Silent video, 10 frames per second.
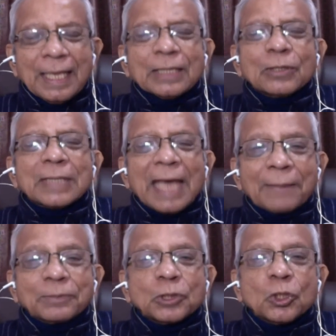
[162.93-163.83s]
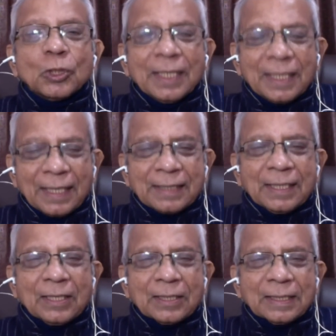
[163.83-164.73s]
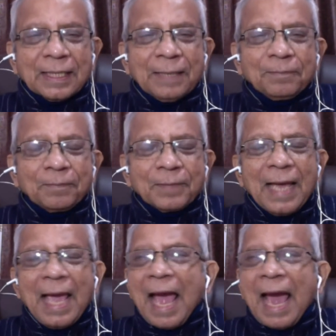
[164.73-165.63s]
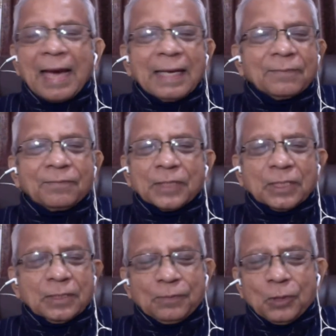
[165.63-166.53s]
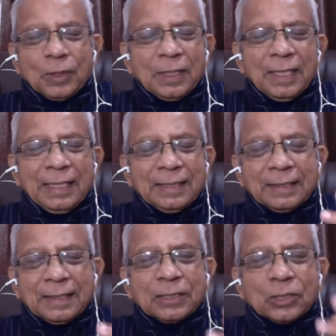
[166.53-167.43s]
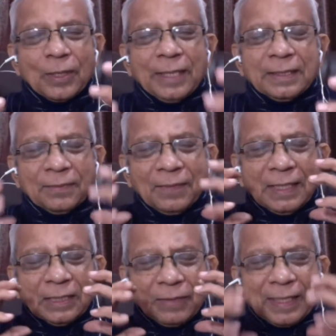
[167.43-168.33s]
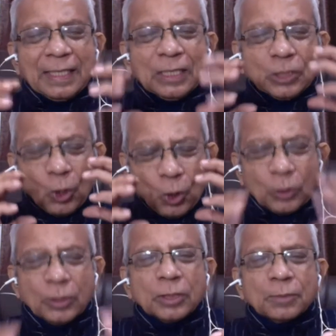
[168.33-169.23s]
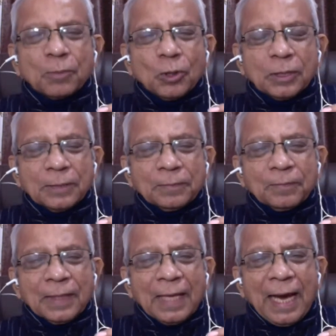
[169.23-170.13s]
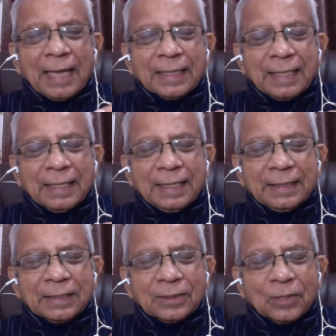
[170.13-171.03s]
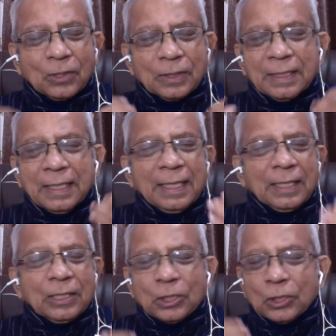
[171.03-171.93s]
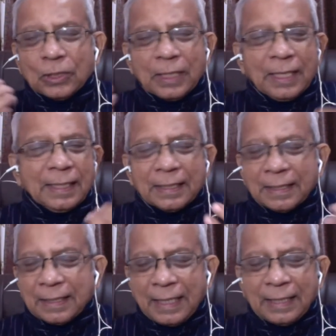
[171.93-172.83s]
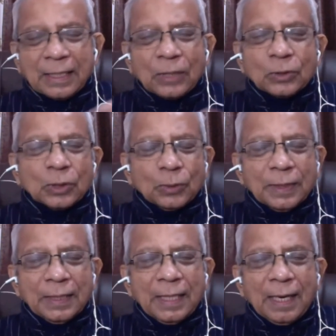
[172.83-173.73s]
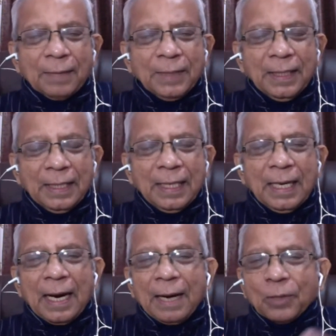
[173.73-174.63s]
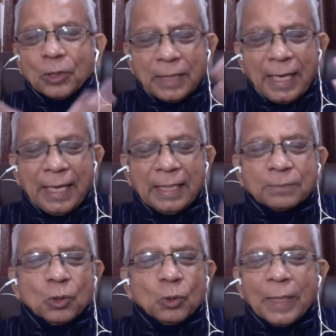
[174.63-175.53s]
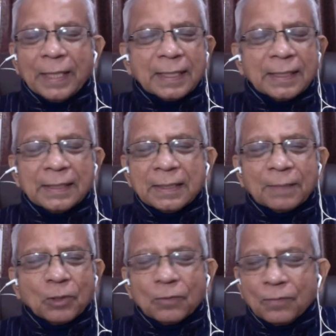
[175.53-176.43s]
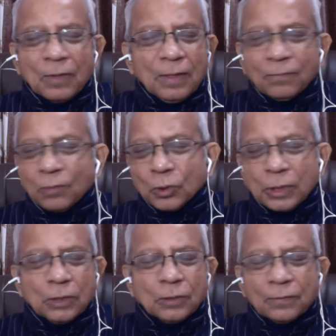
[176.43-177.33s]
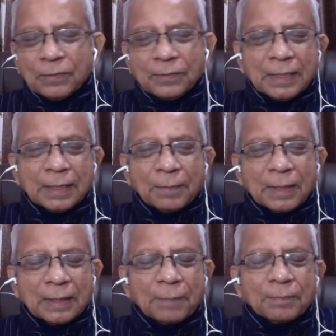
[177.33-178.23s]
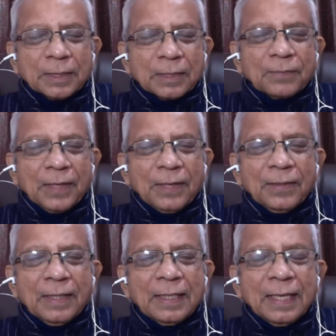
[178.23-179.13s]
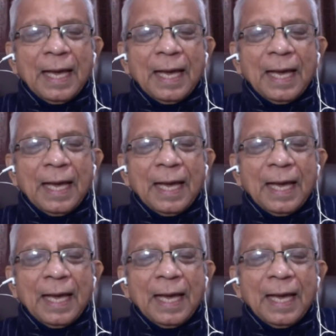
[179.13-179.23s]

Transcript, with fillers: There was absolutely nothing on them. And first of all, six or eight civilians were killed on the spot. And then later on, you know, in an encounter with the army, about eight more were killed, about fourteen to fifteen, the numbers are varying.